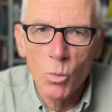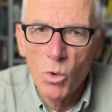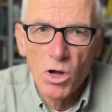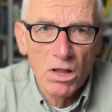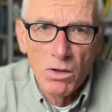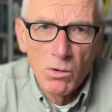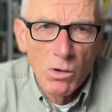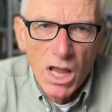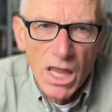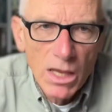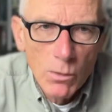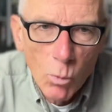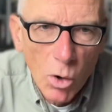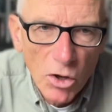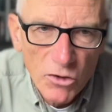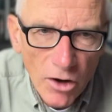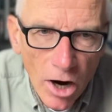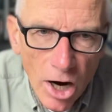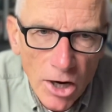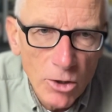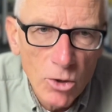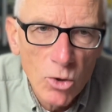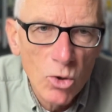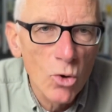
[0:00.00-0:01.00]
what
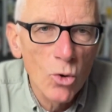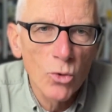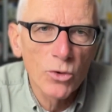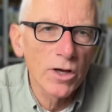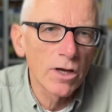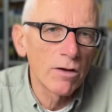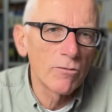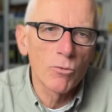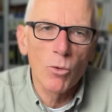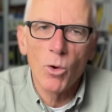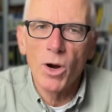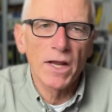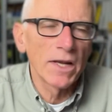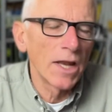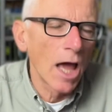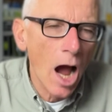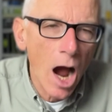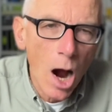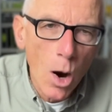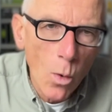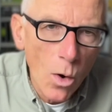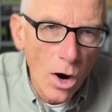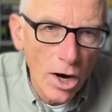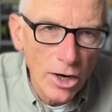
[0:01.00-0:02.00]
are you looking for and
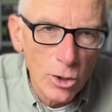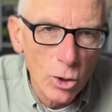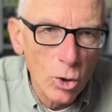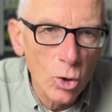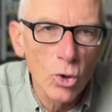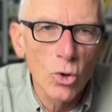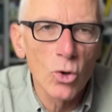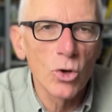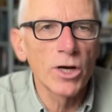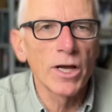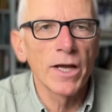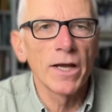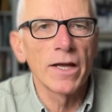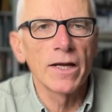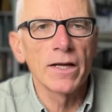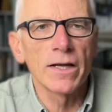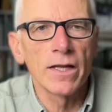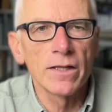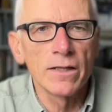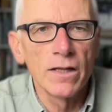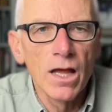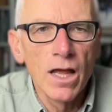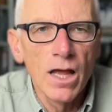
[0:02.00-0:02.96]
how are you looking